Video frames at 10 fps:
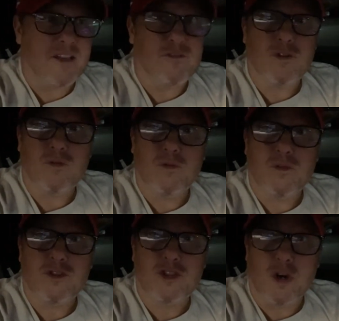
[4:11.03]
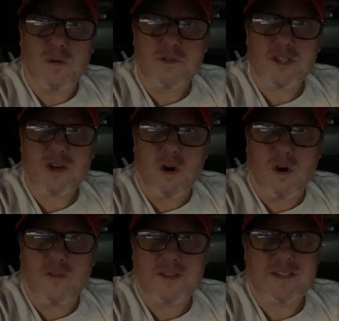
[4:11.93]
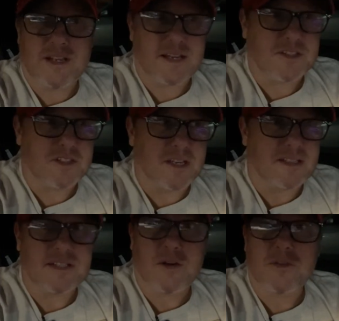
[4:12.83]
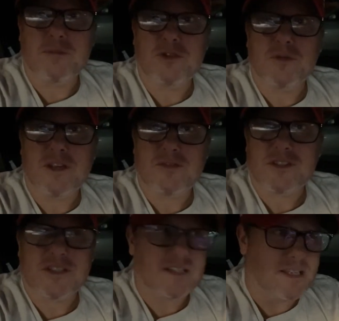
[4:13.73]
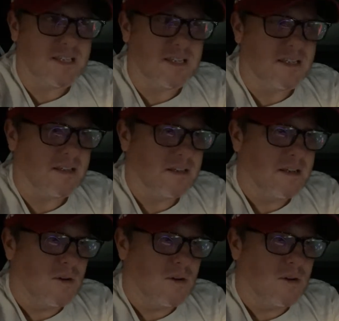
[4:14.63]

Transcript: if you don't call the desk and tell them to give us a key,